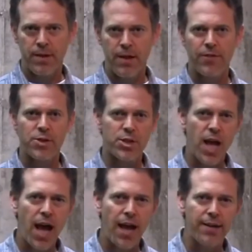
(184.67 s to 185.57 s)
If it's
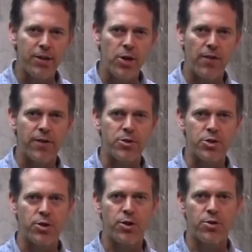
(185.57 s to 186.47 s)
not and you have
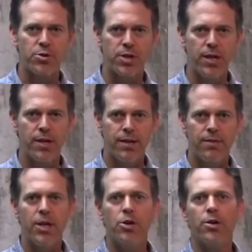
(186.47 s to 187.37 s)
concerns,
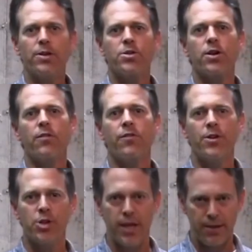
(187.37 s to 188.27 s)
then you're going to start
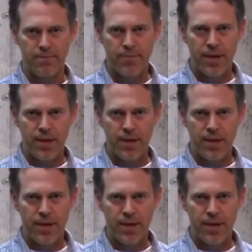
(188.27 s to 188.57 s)
fidgeting.